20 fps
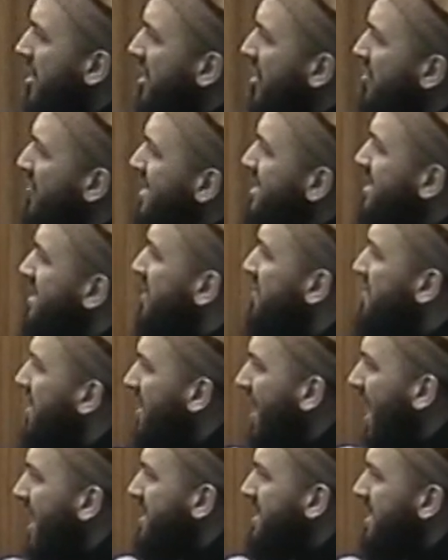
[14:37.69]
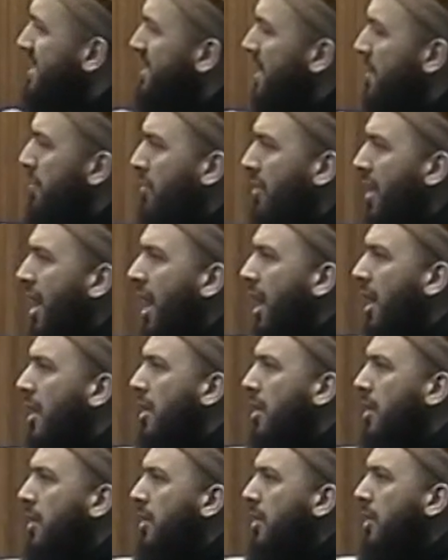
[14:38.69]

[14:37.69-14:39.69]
The rest of the night is in prayer.